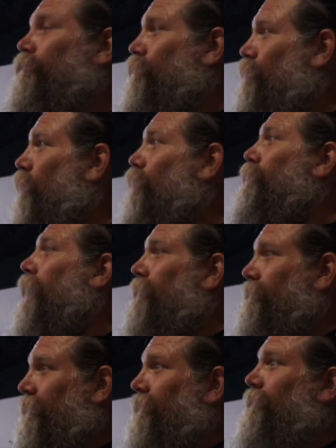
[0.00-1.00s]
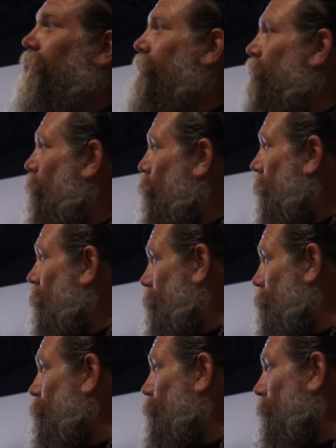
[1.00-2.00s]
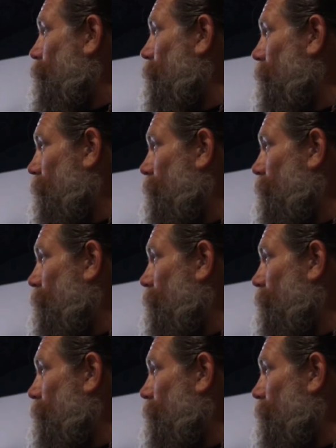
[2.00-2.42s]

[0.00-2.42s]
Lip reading: you know not to let it go out into public,